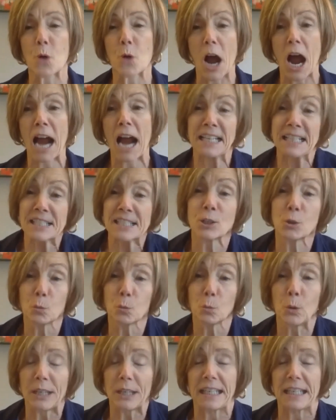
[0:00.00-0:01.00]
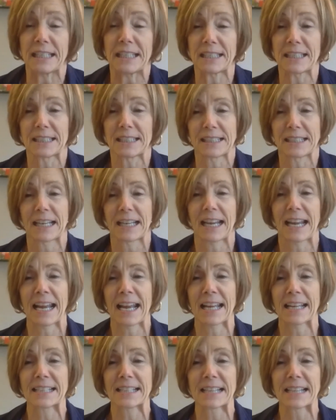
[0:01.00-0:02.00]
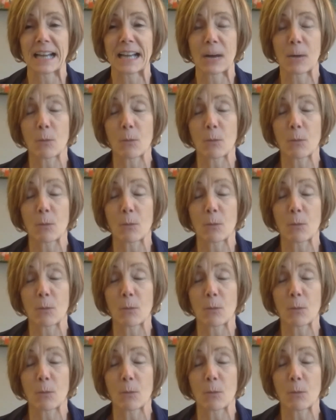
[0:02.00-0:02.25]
I still weed. And